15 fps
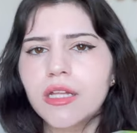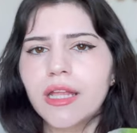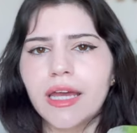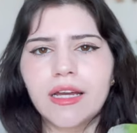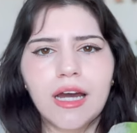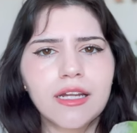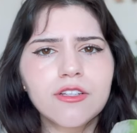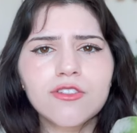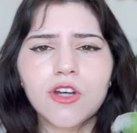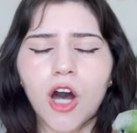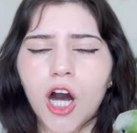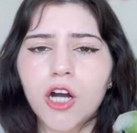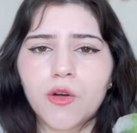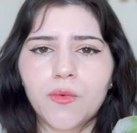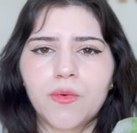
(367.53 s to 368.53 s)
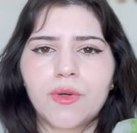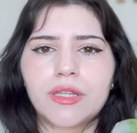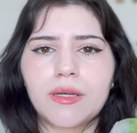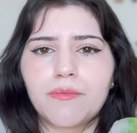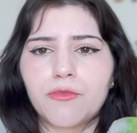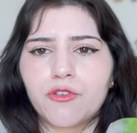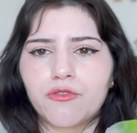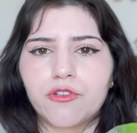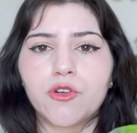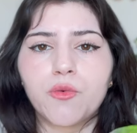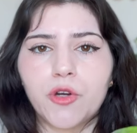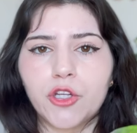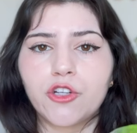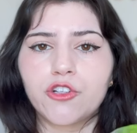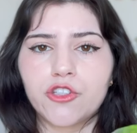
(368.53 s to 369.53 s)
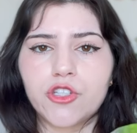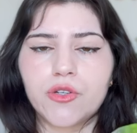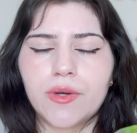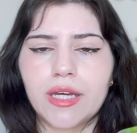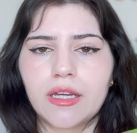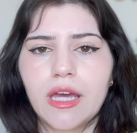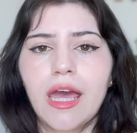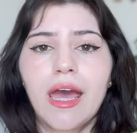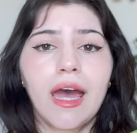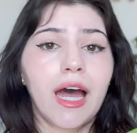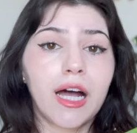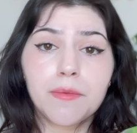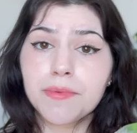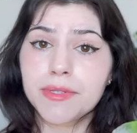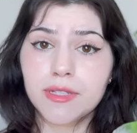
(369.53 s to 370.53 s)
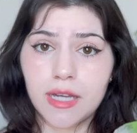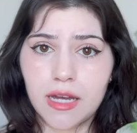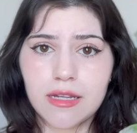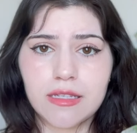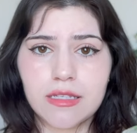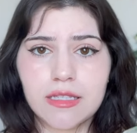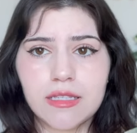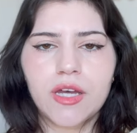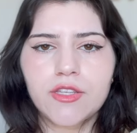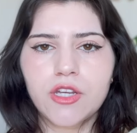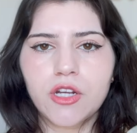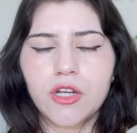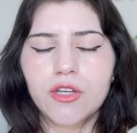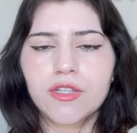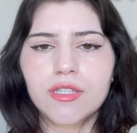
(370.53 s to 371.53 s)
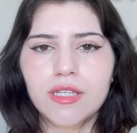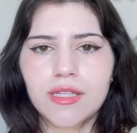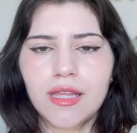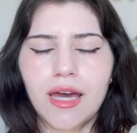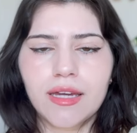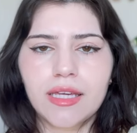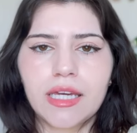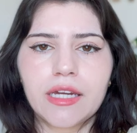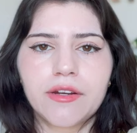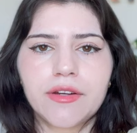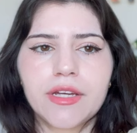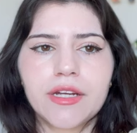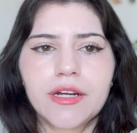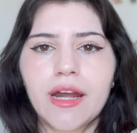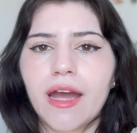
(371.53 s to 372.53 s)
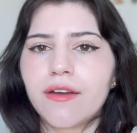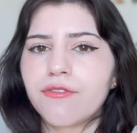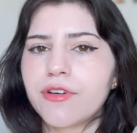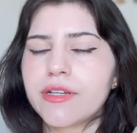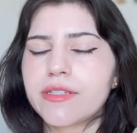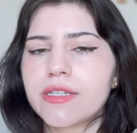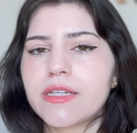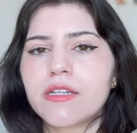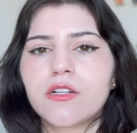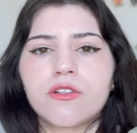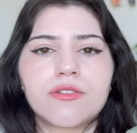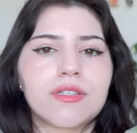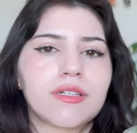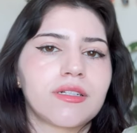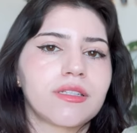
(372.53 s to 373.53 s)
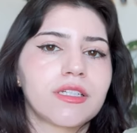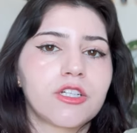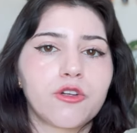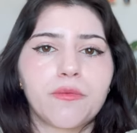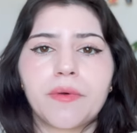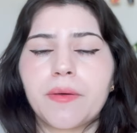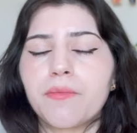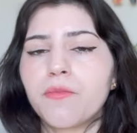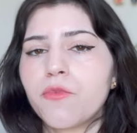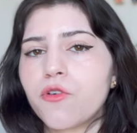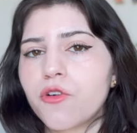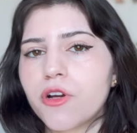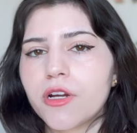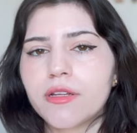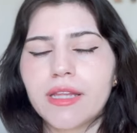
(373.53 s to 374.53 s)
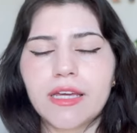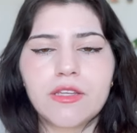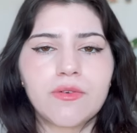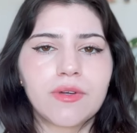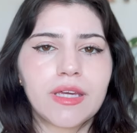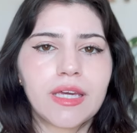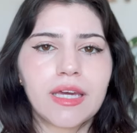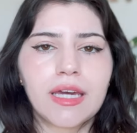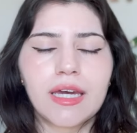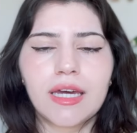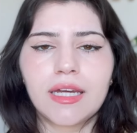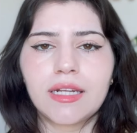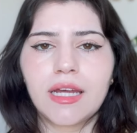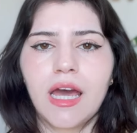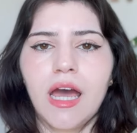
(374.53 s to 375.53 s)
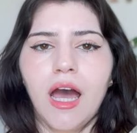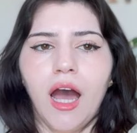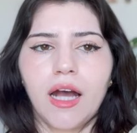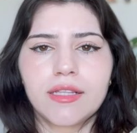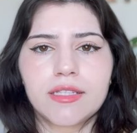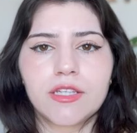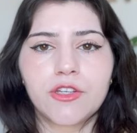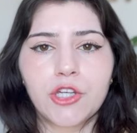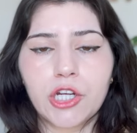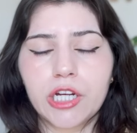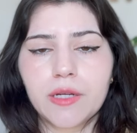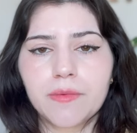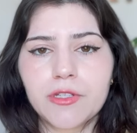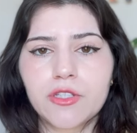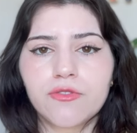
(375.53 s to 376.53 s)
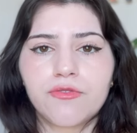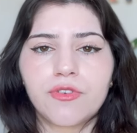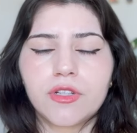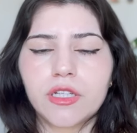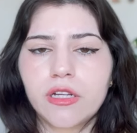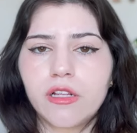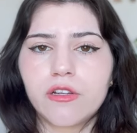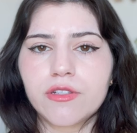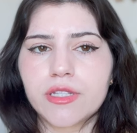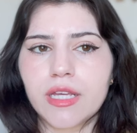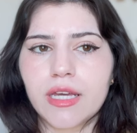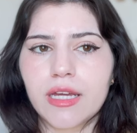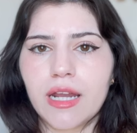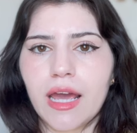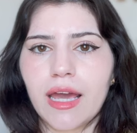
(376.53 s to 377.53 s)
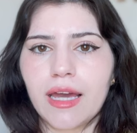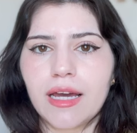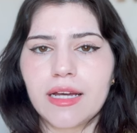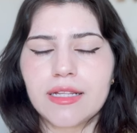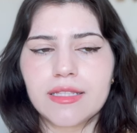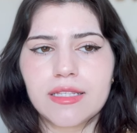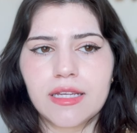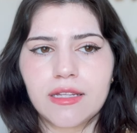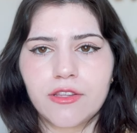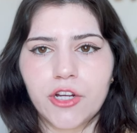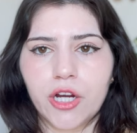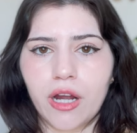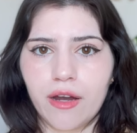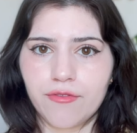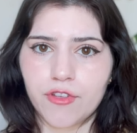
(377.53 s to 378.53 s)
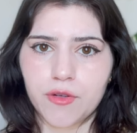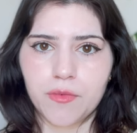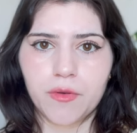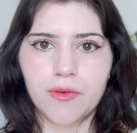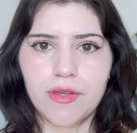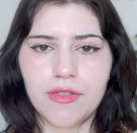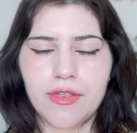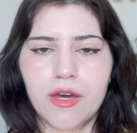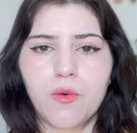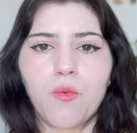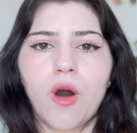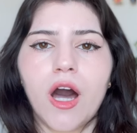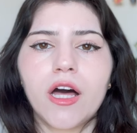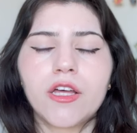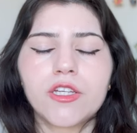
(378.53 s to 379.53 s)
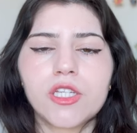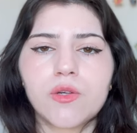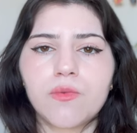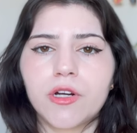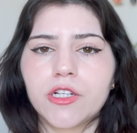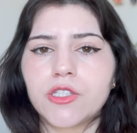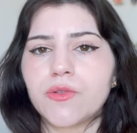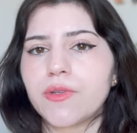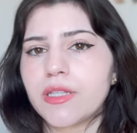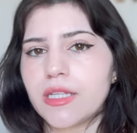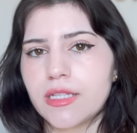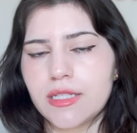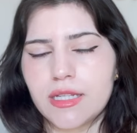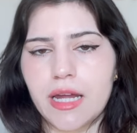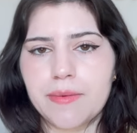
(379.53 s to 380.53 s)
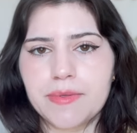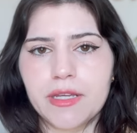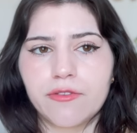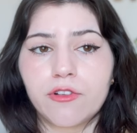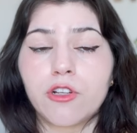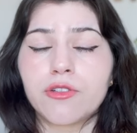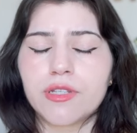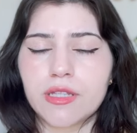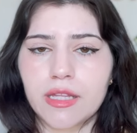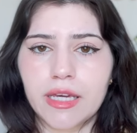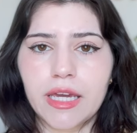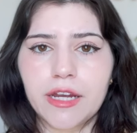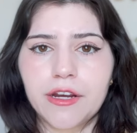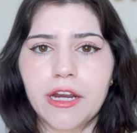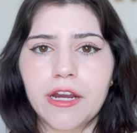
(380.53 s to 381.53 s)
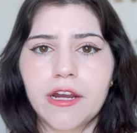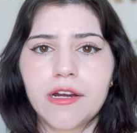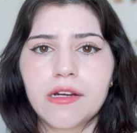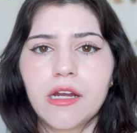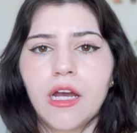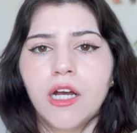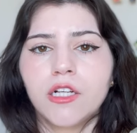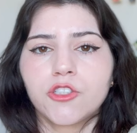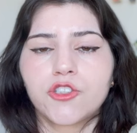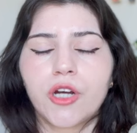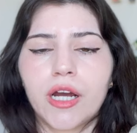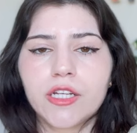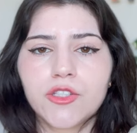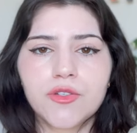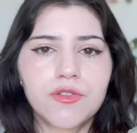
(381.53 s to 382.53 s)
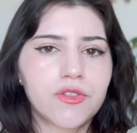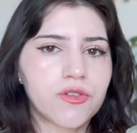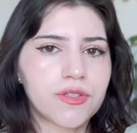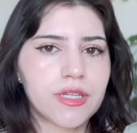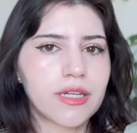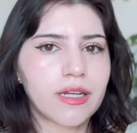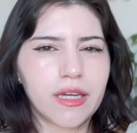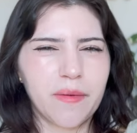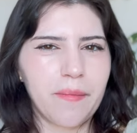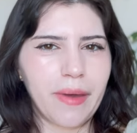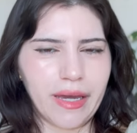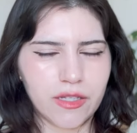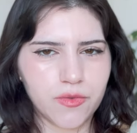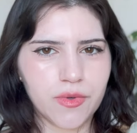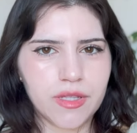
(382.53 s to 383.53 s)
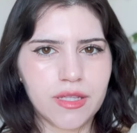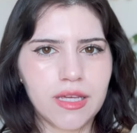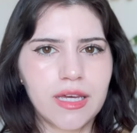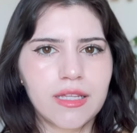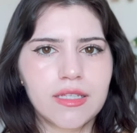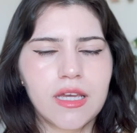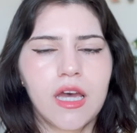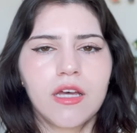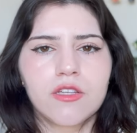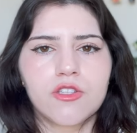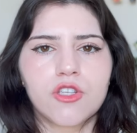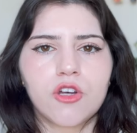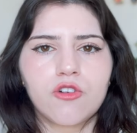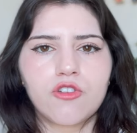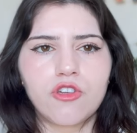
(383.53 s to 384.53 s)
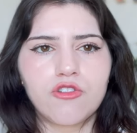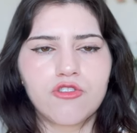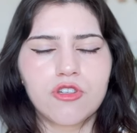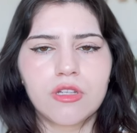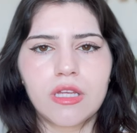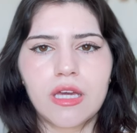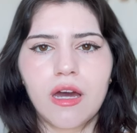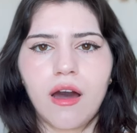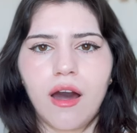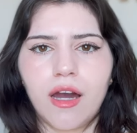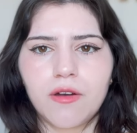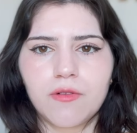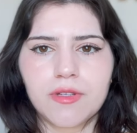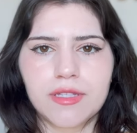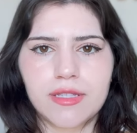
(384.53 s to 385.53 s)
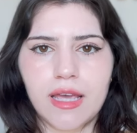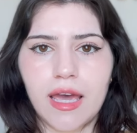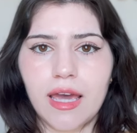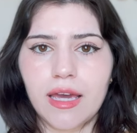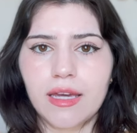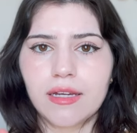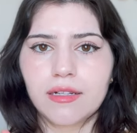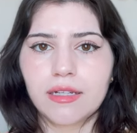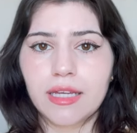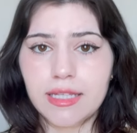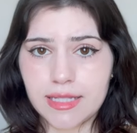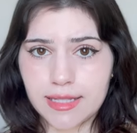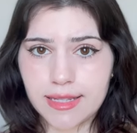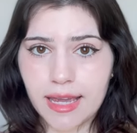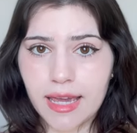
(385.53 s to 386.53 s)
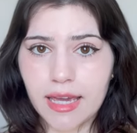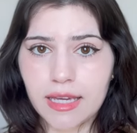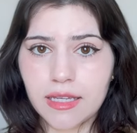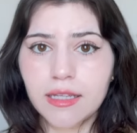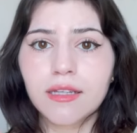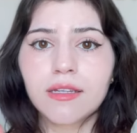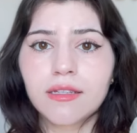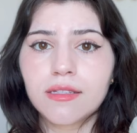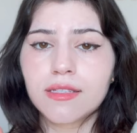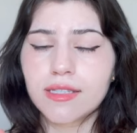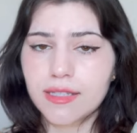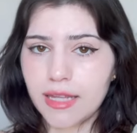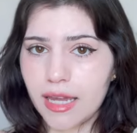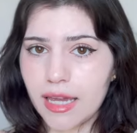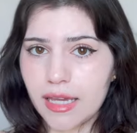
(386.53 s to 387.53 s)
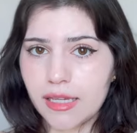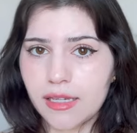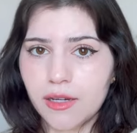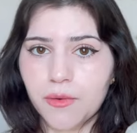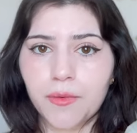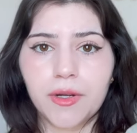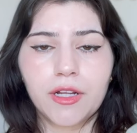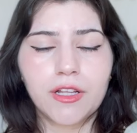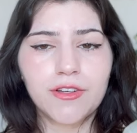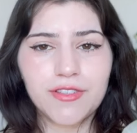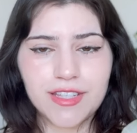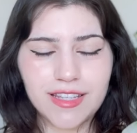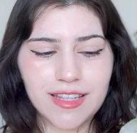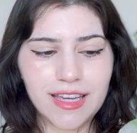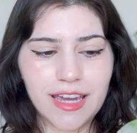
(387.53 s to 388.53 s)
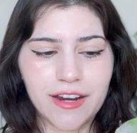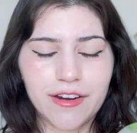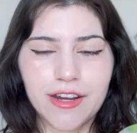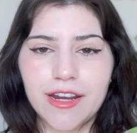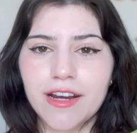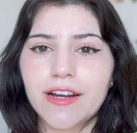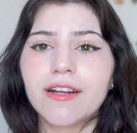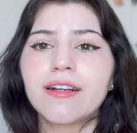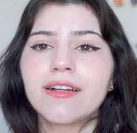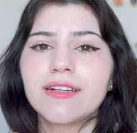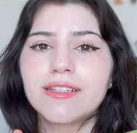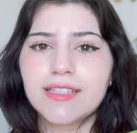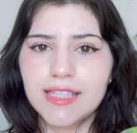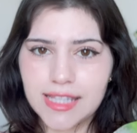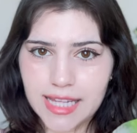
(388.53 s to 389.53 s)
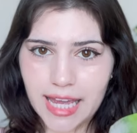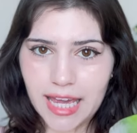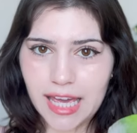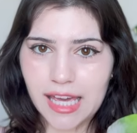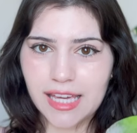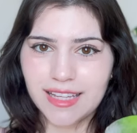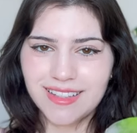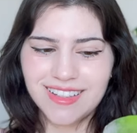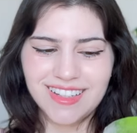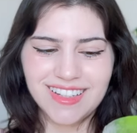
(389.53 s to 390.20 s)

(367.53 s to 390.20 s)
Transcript: Like, kind of talk with them through what you're doing. Helps tons. As you're closing that carrier every day, close it a little bit more that you can until you're able to fully close it and they're comfortable with it. While you are doing these steps of closing the carrier, try to associate a command with it. So usually I will say, stay, stay, we're closing the carrier, stay.